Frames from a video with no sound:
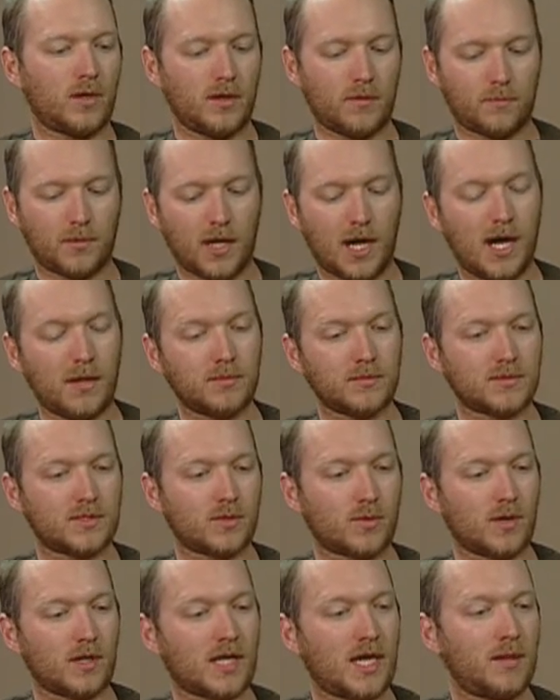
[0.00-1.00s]
problems,
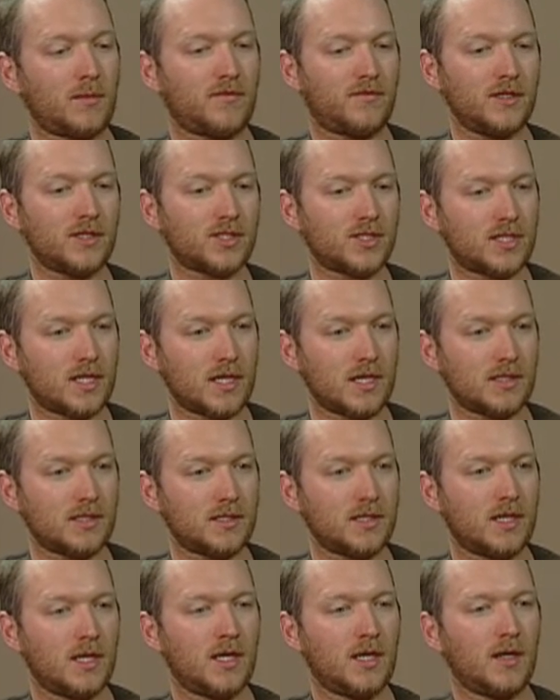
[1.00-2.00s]
or what Game and Fish
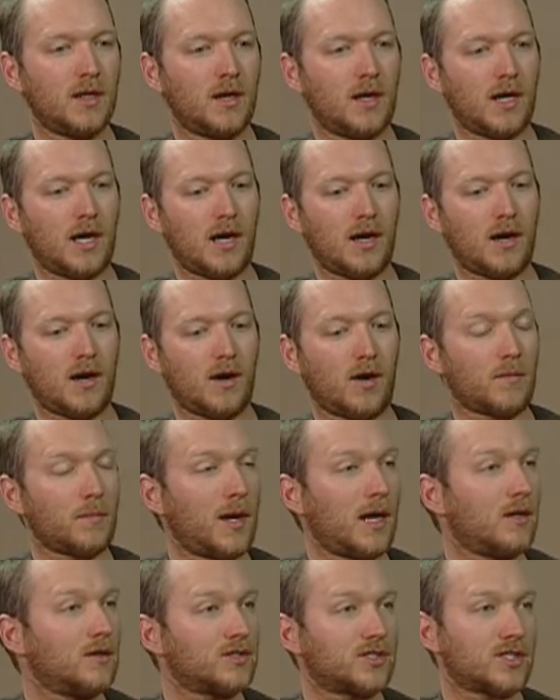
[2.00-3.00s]
sees, our
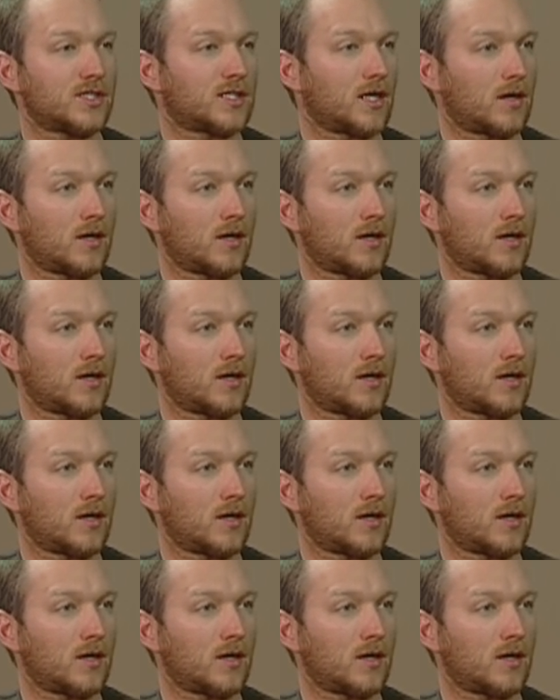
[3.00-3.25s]
males just